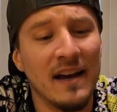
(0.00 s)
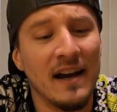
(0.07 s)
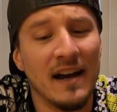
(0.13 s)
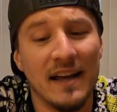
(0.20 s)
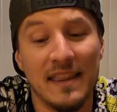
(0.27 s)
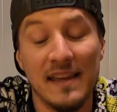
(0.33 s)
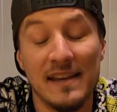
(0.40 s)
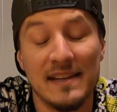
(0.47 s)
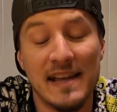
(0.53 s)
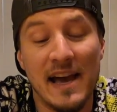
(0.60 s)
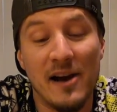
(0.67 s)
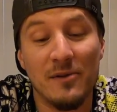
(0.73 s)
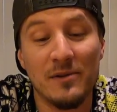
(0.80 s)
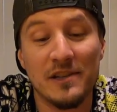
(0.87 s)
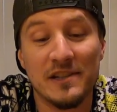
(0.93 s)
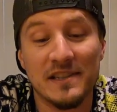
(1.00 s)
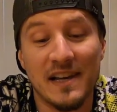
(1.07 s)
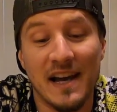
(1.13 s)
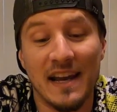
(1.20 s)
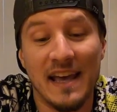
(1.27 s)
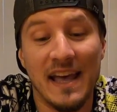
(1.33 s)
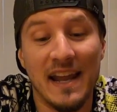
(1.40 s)
I think now we just
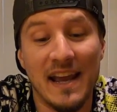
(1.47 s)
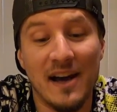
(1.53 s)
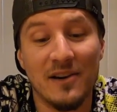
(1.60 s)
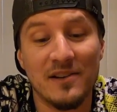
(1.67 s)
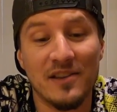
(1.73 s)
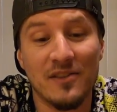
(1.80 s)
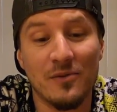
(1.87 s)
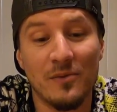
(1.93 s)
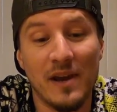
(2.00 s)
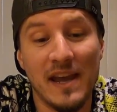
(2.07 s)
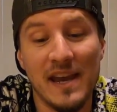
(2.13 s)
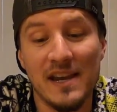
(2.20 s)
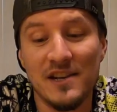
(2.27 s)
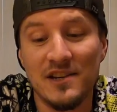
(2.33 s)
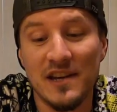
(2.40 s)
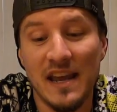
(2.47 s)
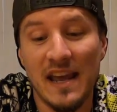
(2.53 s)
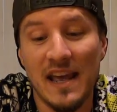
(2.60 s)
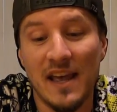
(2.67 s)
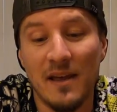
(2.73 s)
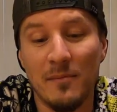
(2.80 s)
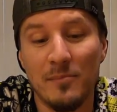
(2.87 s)
got to head out to the range
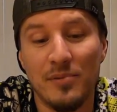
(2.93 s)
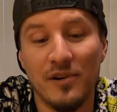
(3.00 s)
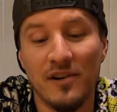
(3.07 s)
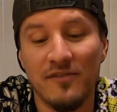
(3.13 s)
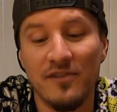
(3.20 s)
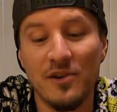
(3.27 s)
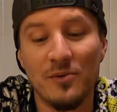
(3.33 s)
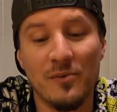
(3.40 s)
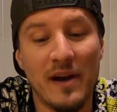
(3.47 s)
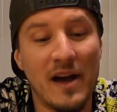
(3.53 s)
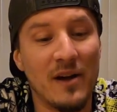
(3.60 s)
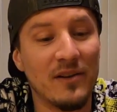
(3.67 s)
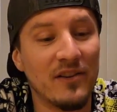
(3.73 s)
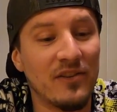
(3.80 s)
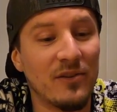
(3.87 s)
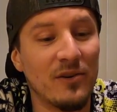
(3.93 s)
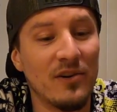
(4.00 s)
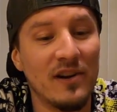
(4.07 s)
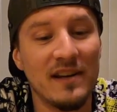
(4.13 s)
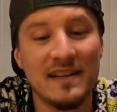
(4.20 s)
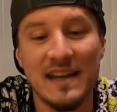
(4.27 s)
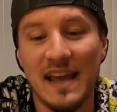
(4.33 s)
and put a few rounds through
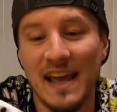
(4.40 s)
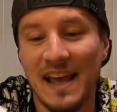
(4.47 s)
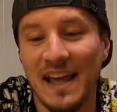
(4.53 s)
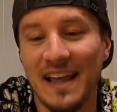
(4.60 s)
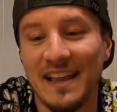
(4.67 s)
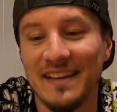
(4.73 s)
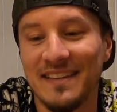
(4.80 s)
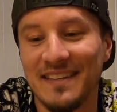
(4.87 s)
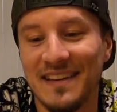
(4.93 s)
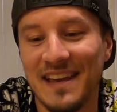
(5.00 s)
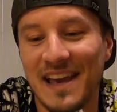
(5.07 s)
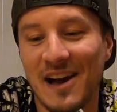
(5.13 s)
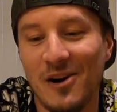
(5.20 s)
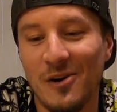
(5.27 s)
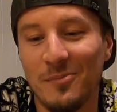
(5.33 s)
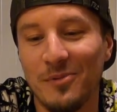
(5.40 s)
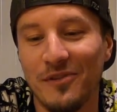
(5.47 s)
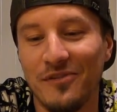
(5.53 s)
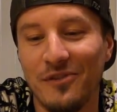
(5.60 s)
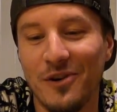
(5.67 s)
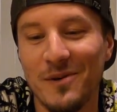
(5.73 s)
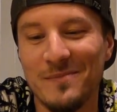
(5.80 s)
it and see how it
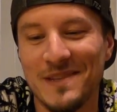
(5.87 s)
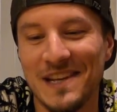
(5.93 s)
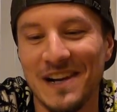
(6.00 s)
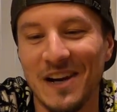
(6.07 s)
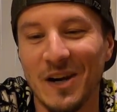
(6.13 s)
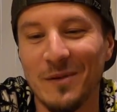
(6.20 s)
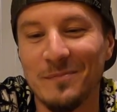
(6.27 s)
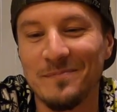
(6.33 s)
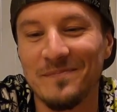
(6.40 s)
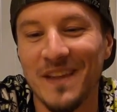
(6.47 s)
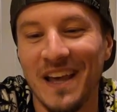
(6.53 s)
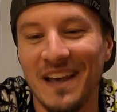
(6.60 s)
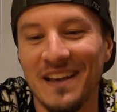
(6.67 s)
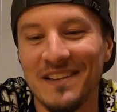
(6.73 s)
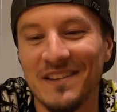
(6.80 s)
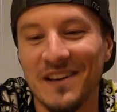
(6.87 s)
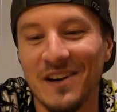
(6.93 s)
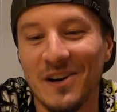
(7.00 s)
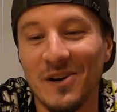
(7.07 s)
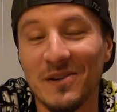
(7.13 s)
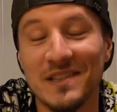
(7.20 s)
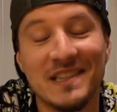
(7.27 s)
performs here.
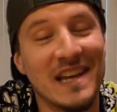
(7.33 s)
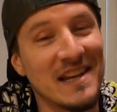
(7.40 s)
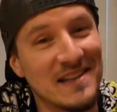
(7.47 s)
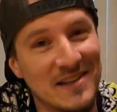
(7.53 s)
So stay